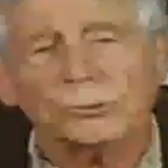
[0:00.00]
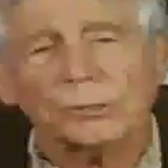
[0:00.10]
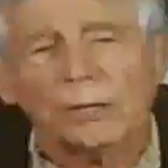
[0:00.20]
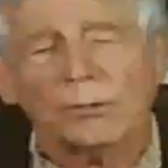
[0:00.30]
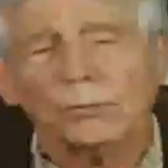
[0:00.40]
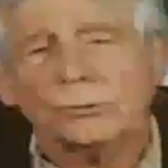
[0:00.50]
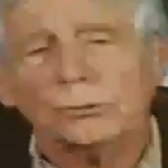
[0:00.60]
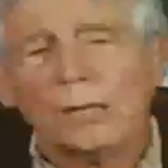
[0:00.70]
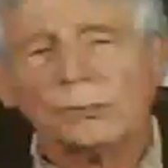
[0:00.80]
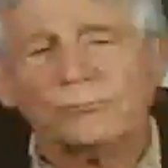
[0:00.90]
Now, it's
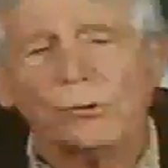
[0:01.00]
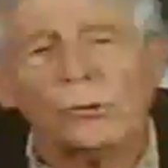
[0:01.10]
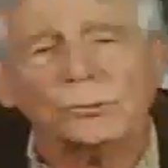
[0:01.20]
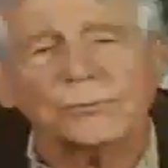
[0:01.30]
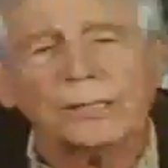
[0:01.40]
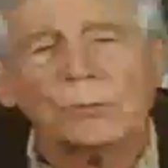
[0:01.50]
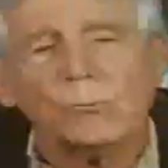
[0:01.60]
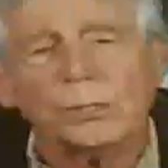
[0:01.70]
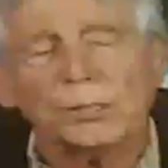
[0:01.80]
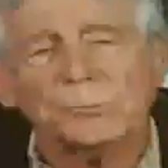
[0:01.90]
not the fault of any
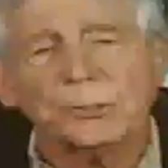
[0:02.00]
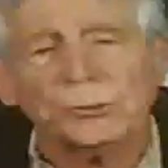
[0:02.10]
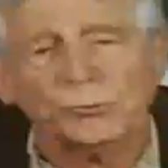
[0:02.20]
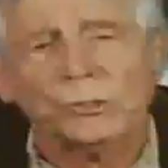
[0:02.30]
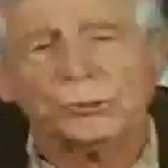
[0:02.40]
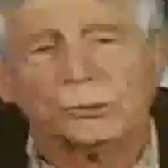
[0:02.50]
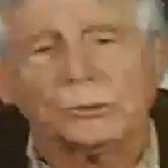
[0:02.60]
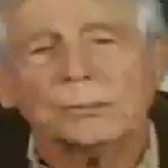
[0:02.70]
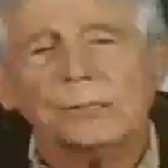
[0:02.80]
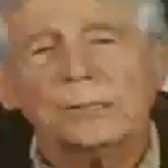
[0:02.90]
one administration.